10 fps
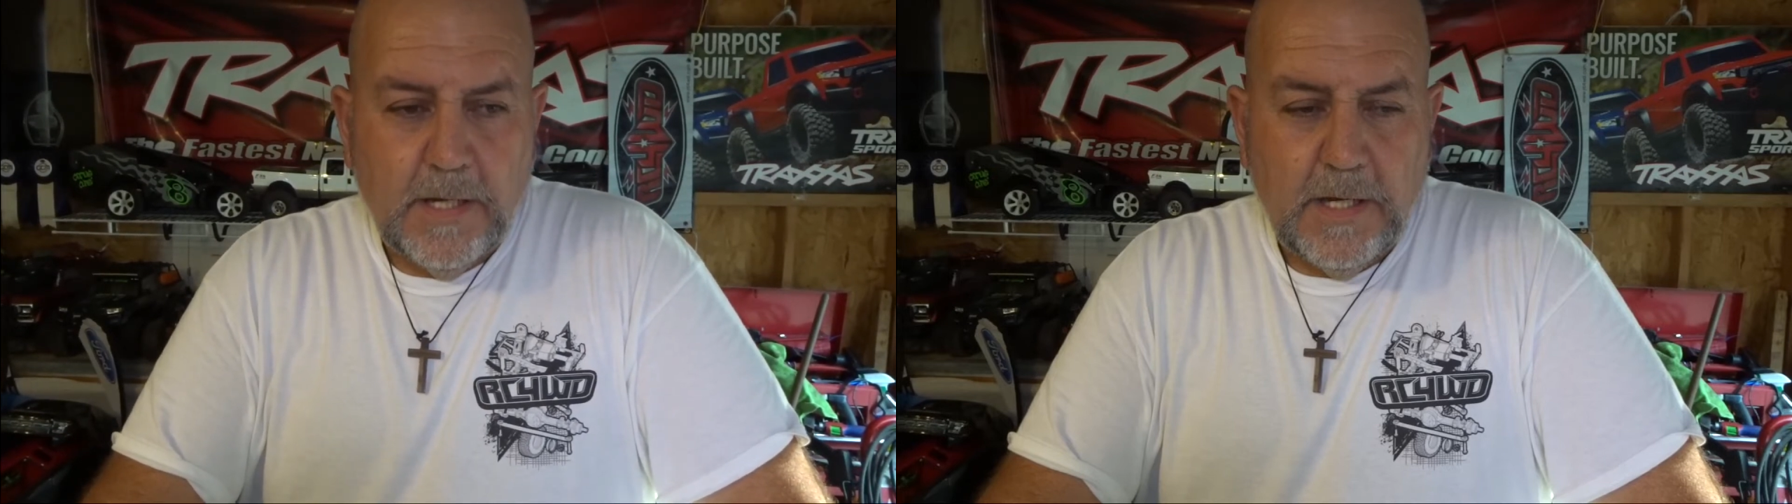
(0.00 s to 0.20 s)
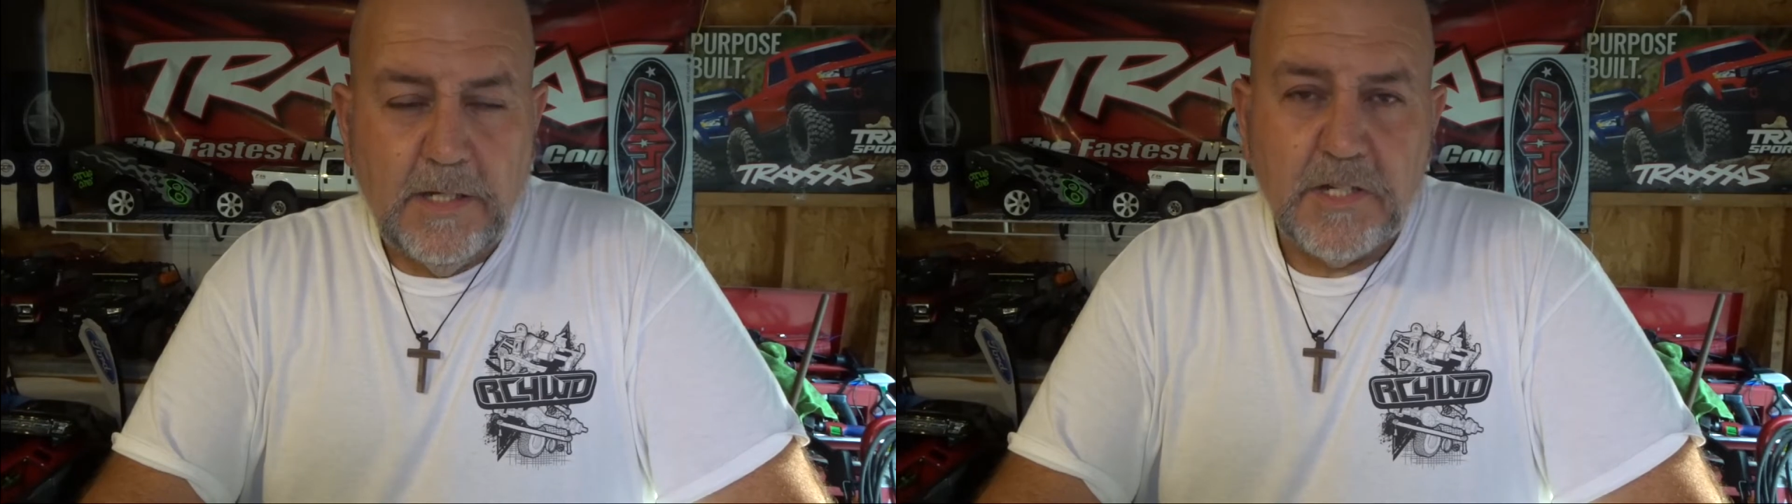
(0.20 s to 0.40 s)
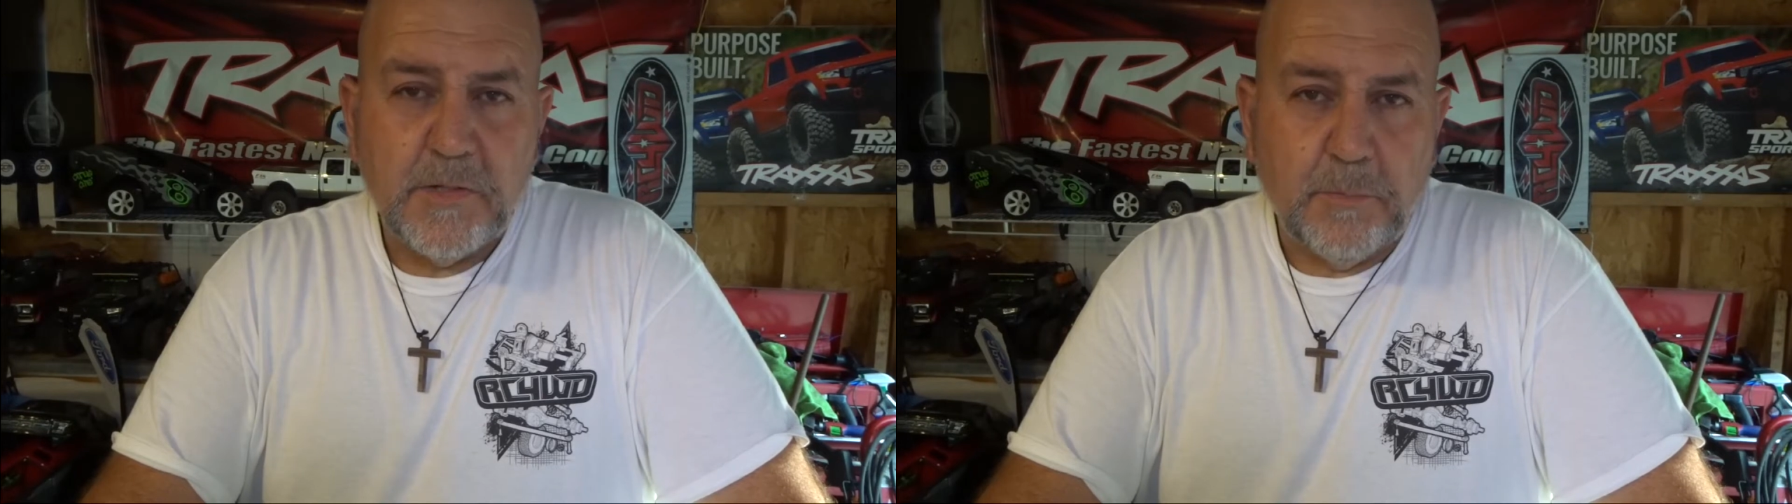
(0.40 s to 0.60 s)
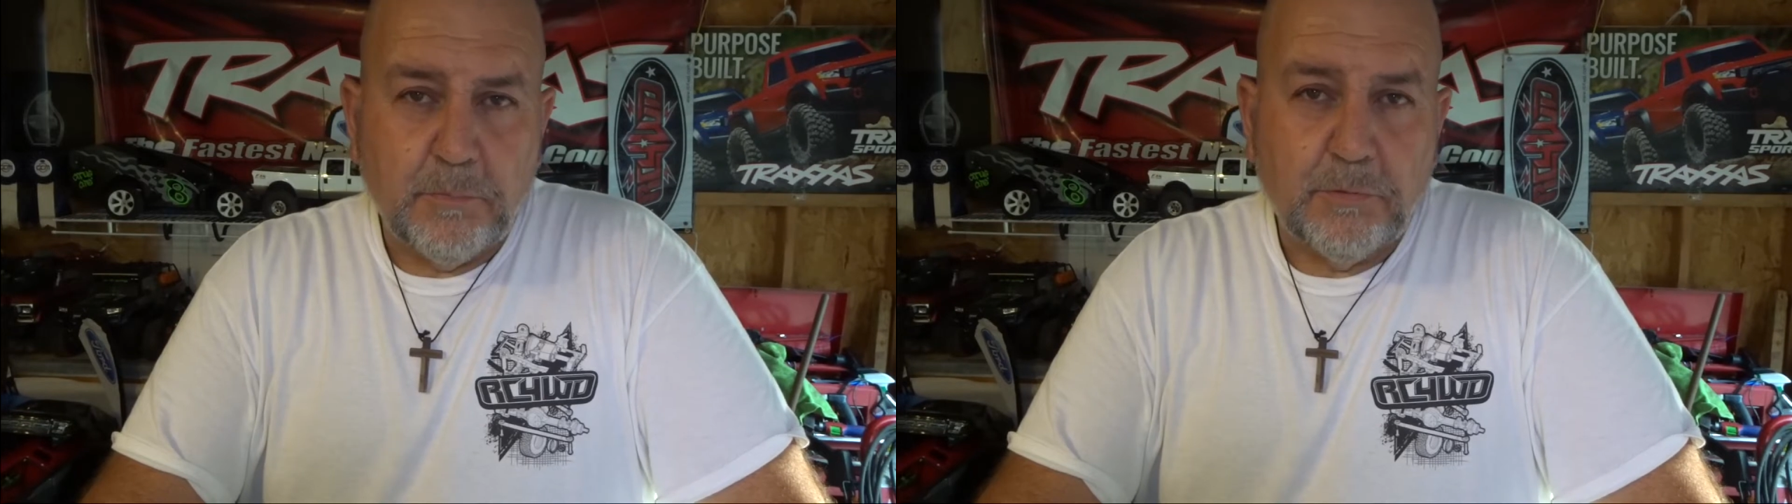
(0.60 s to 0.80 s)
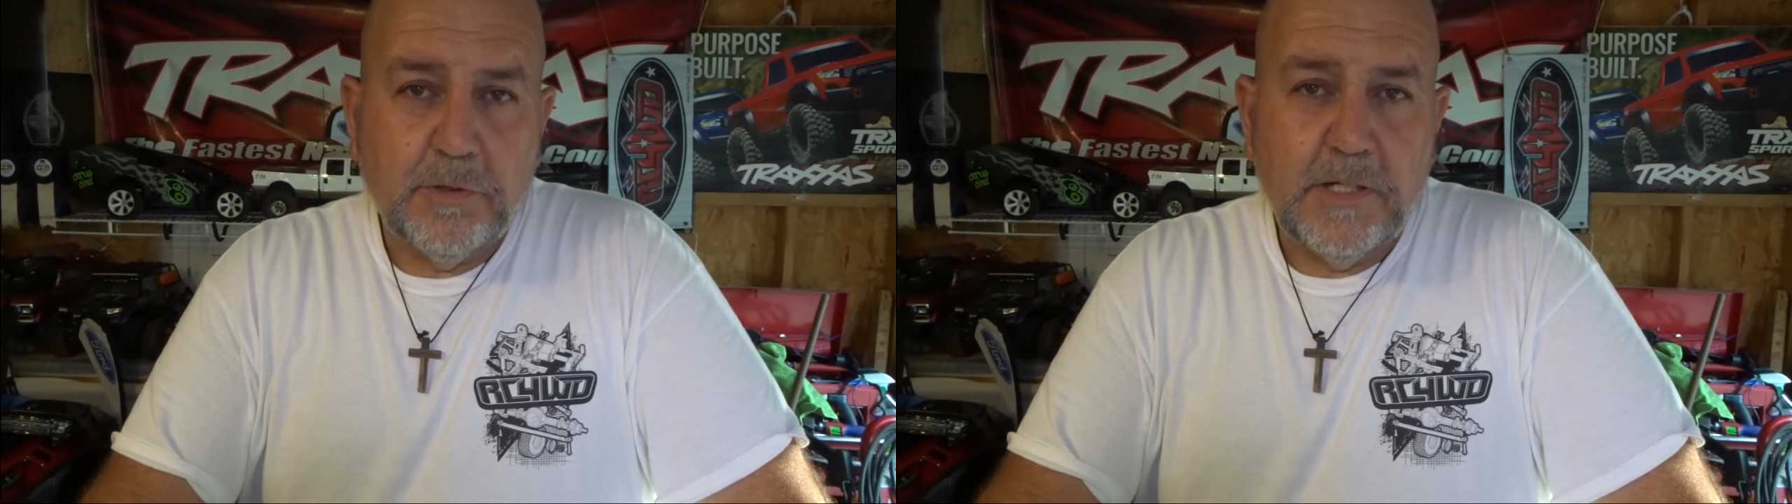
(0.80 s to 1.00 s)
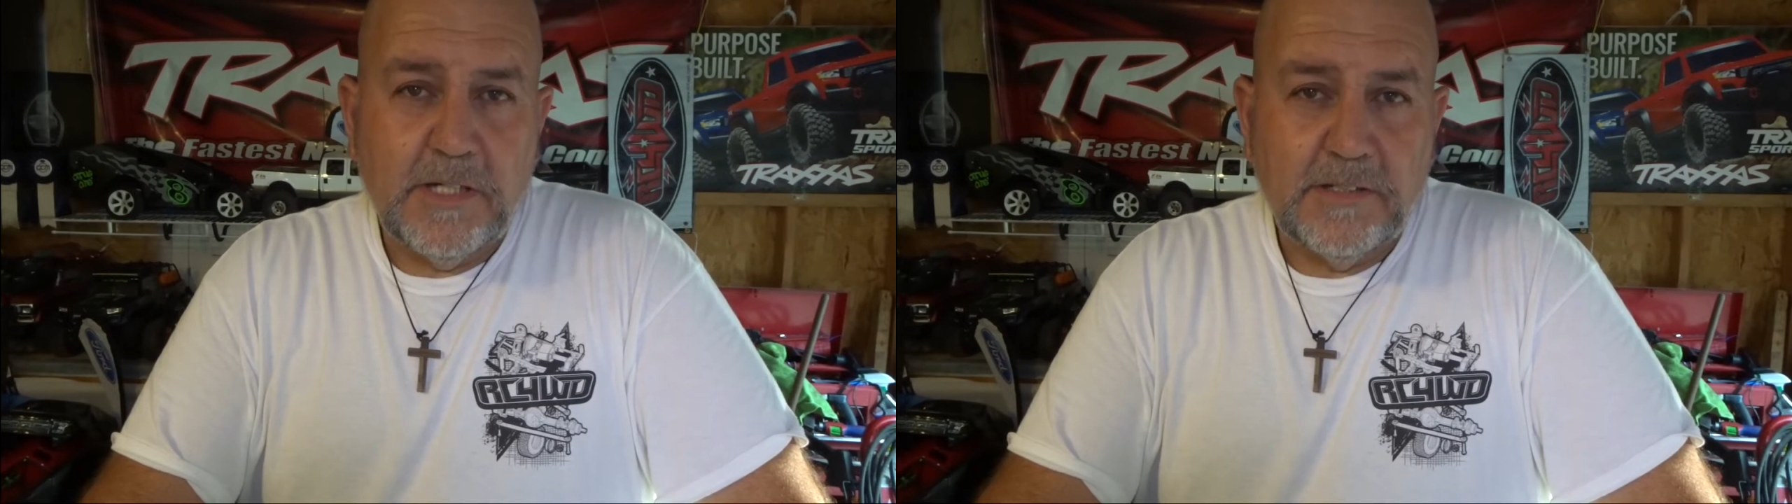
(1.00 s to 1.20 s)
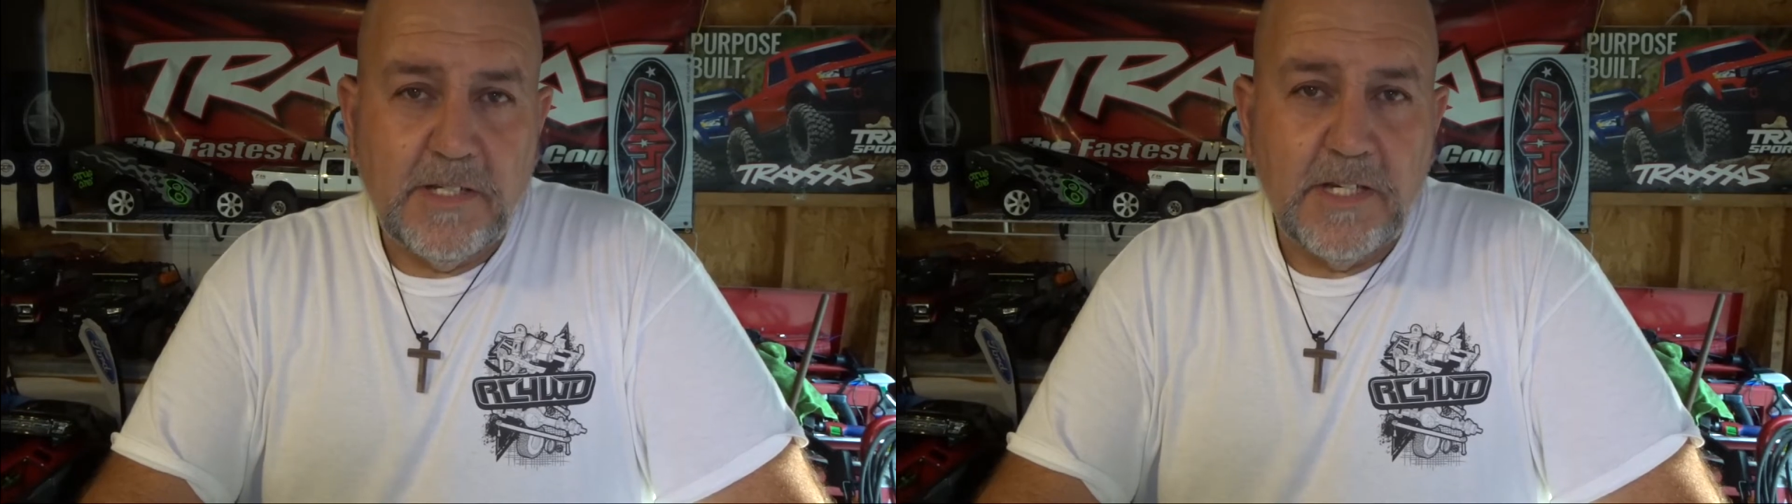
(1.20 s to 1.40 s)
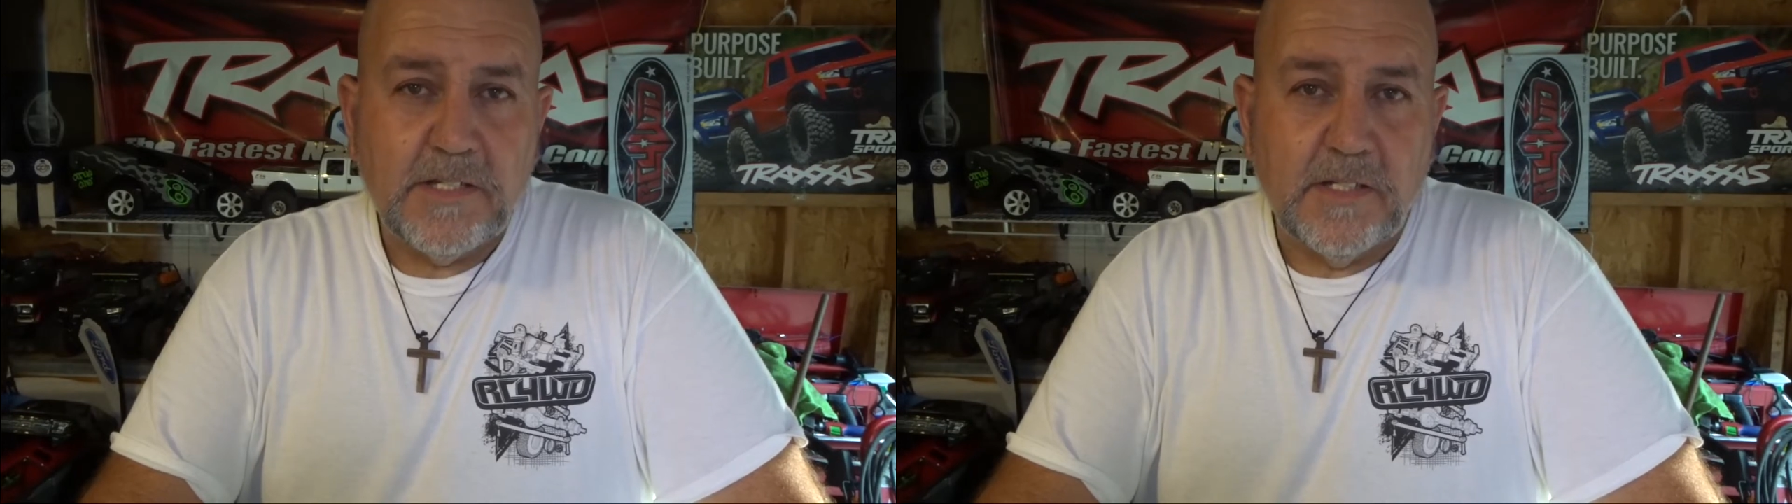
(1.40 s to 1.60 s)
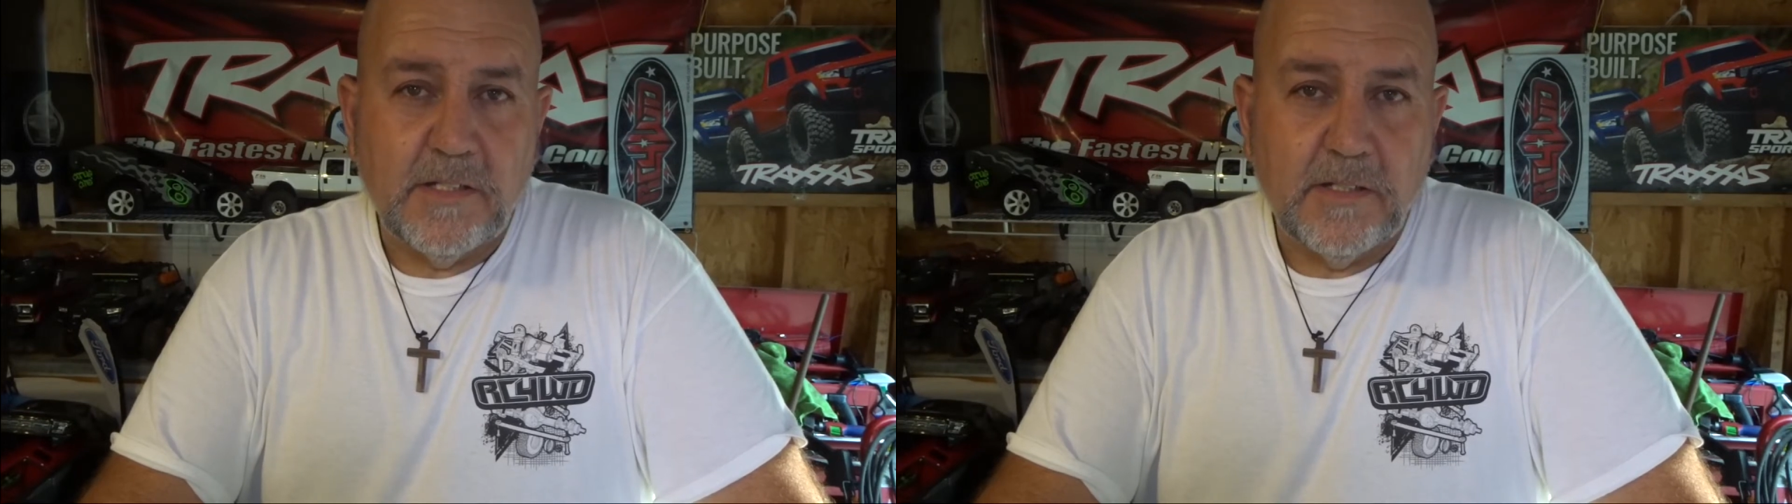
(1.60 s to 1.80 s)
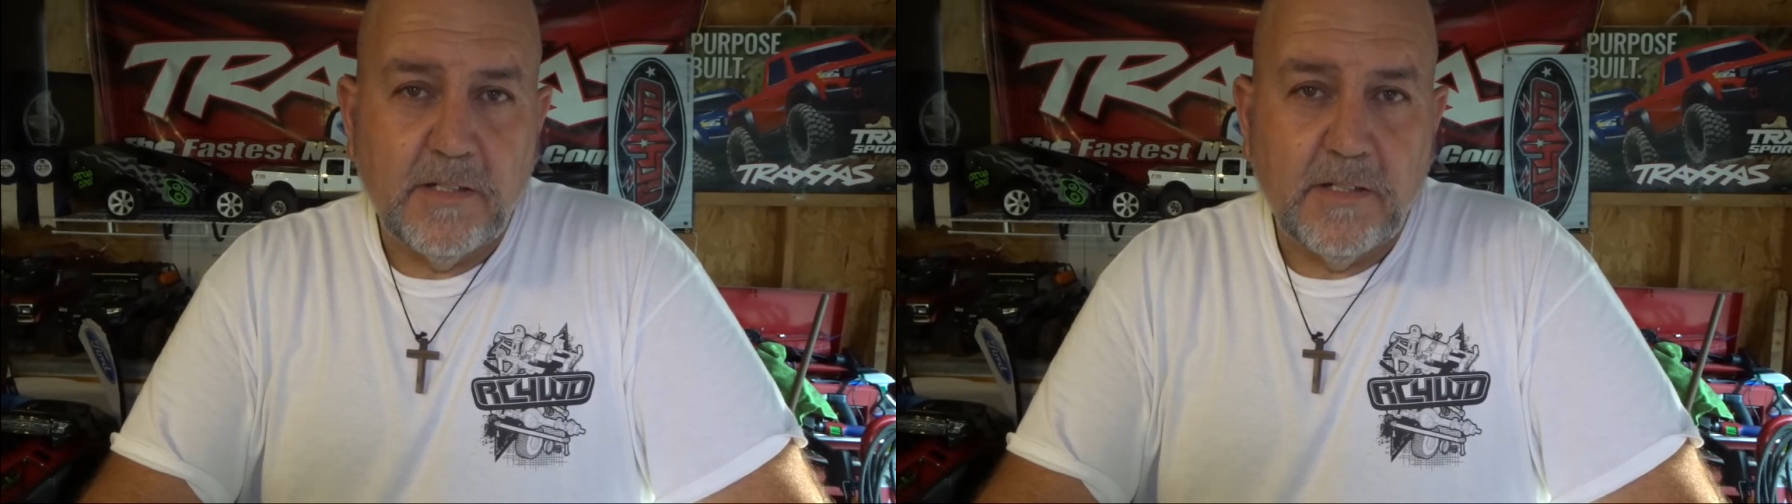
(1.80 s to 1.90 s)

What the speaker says: He does some pretty decent